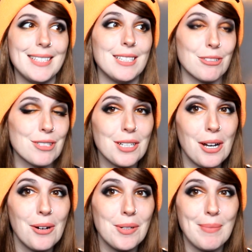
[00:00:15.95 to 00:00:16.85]
years
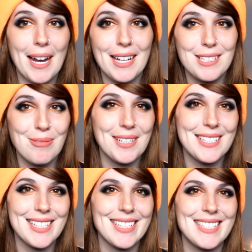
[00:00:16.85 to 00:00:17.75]
ago, back in
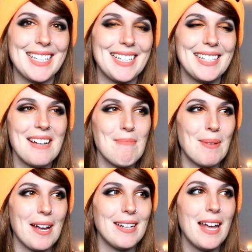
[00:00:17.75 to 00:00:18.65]
2016,
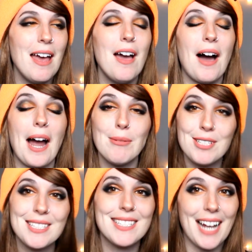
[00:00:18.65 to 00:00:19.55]
but I
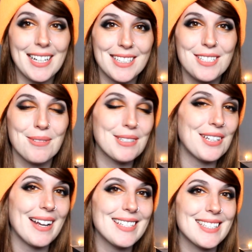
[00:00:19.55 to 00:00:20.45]
was excited to
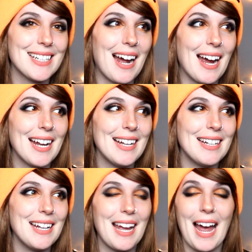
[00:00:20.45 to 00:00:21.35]
realize that
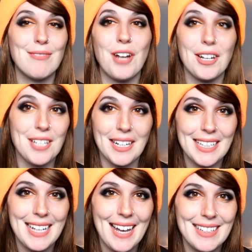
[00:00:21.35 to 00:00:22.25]
I have not done
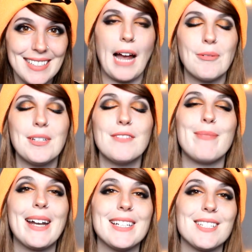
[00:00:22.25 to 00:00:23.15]
it yet. I will leave
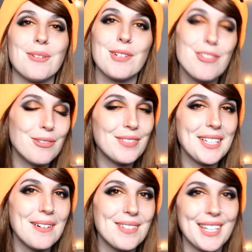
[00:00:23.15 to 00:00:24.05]
Madi's original
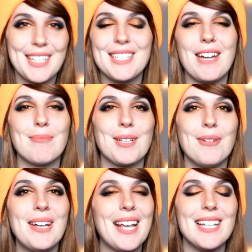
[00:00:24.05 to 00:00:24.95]
video linked down
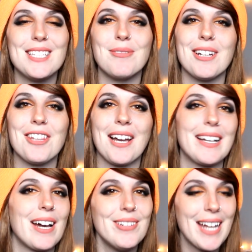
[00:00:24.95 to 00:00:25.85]
below in case you want to check
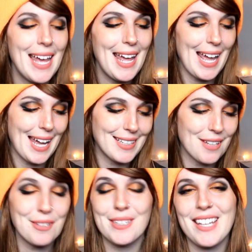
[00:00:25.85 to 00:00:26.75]
it out. And
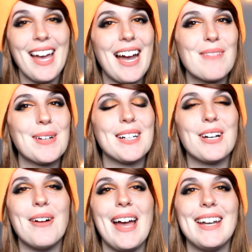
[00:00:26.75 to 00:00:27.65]
other than that, I'm gonna
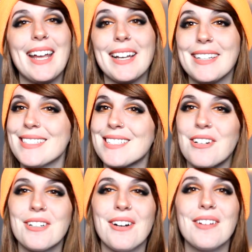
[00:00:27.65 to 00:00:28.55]
go ahead and get
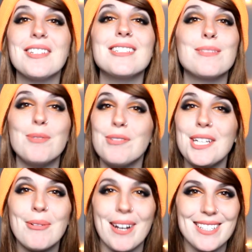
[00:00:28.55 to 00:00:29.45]
started on these
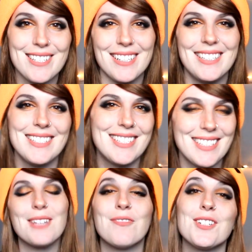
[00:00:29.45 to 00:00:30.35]
spooky
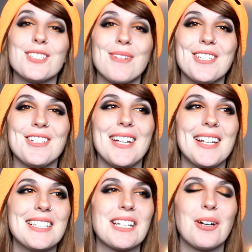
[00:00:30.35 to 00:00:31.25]
questions. the first question
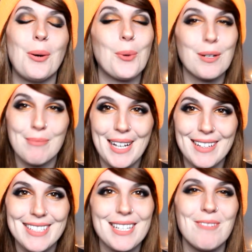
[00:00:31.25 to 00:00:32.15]
is Corn
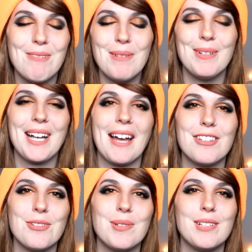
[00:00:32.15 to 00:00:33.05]
Maze. What book
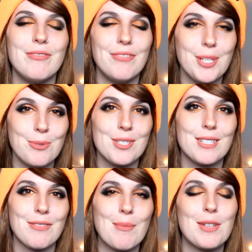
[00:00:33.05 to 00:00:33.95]
had you
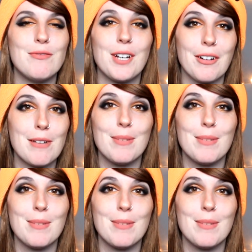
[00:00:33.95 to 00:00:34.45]
confused from the very